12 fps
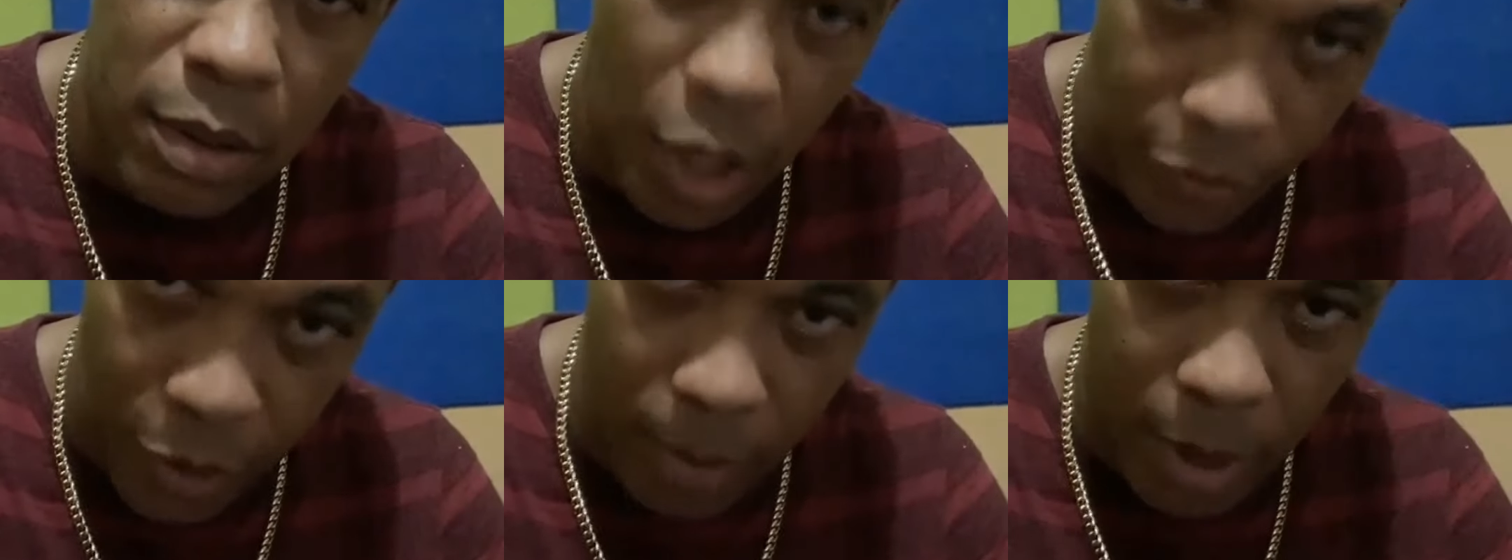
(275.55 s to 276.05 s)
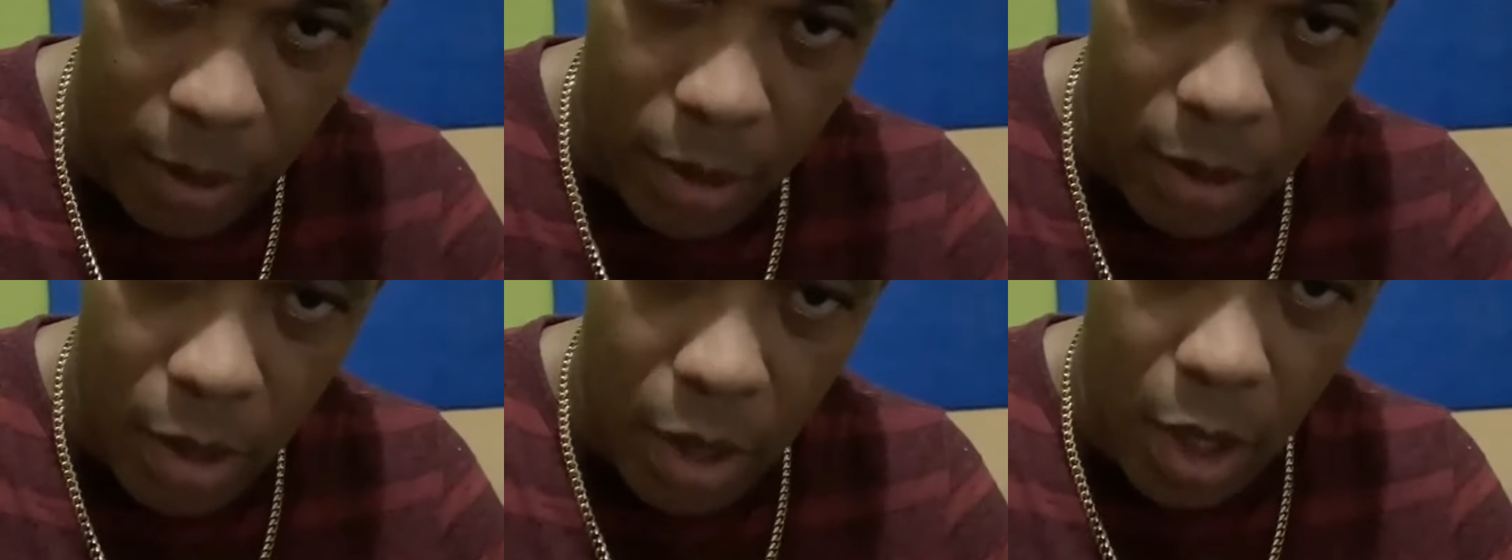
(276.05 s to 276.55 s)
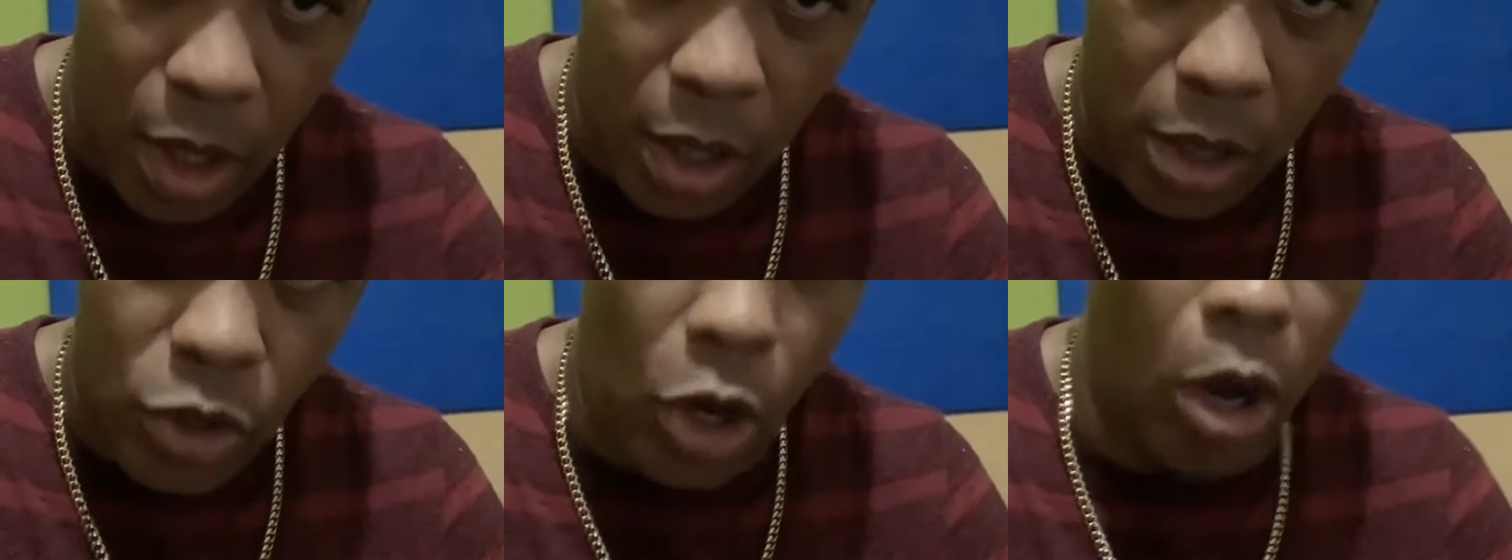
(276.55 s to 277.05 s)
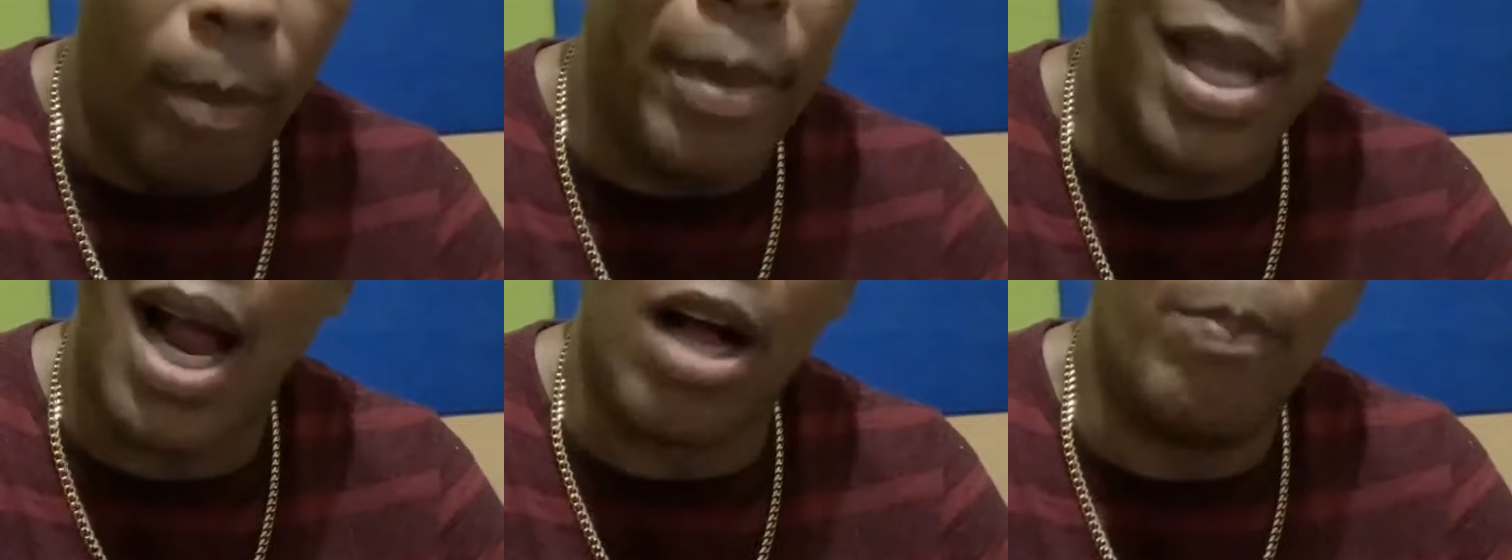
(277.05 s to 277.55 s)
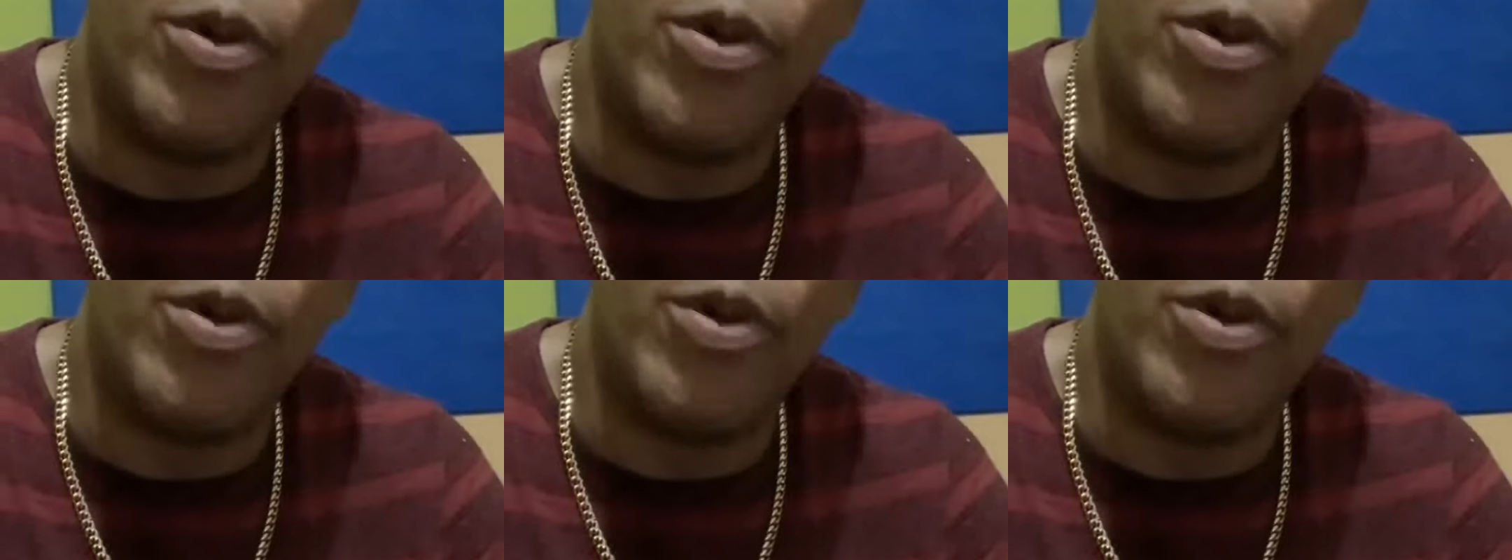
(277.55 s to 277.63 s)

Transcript: You feel me? So me not gonna